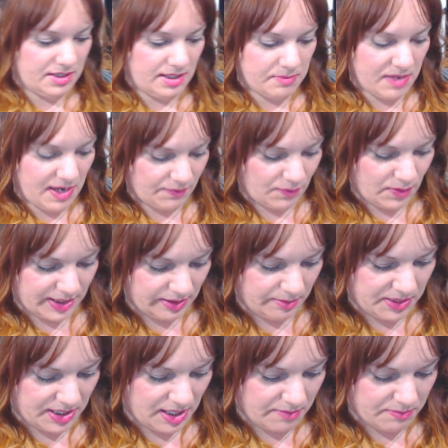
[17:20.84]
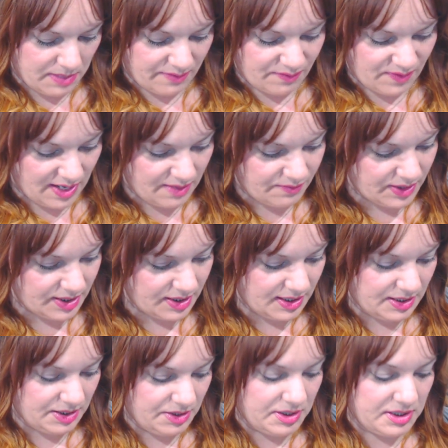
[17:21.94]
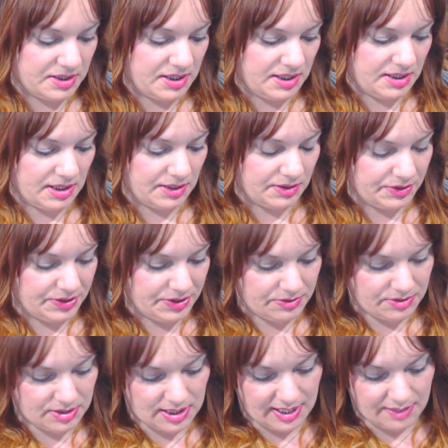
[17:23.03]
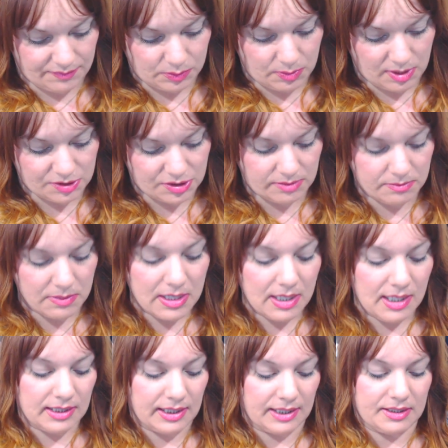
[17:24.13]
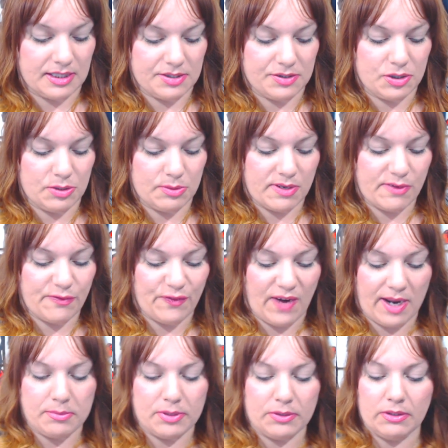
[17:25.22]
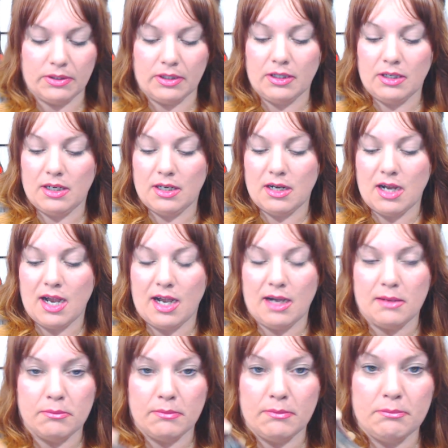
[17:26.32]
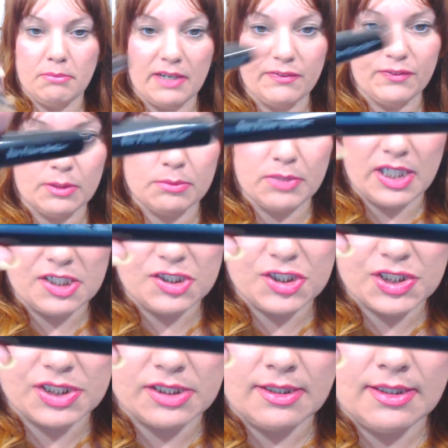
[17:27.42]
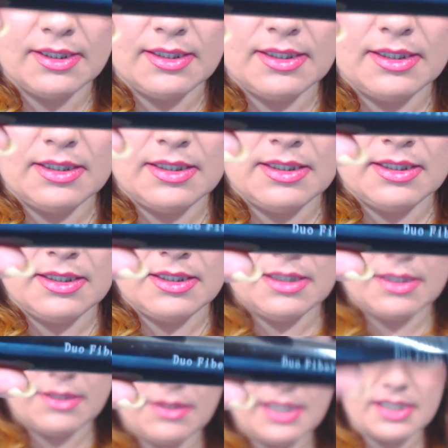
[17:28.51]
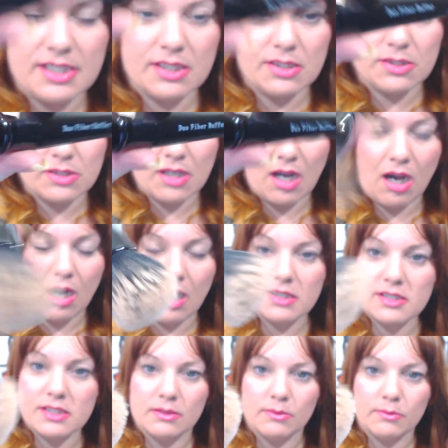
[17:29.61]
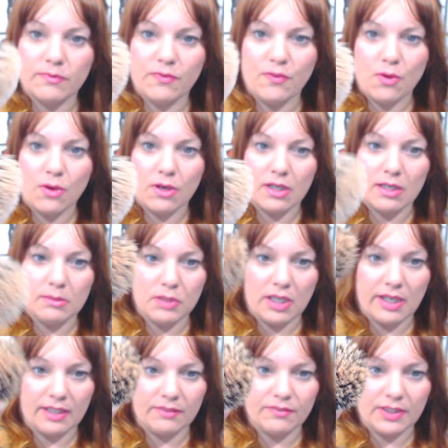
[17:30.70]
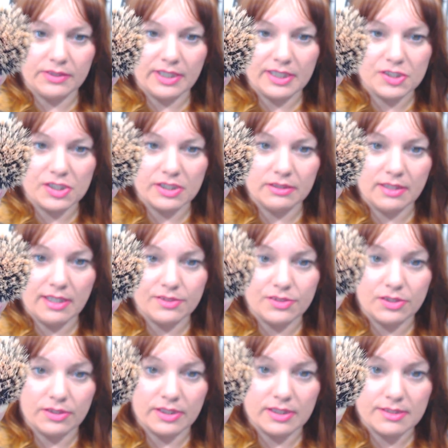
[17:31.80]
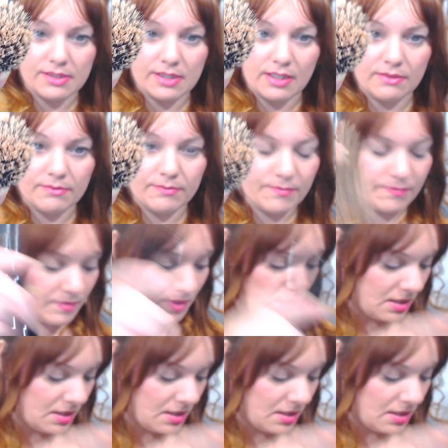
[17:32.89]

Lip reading: And some have quickly become my favorite, and you can see that they're used and I have to wash them. Like this Dewar Fiber Buffer Brush. This is awesome for applying foundation, as you can see.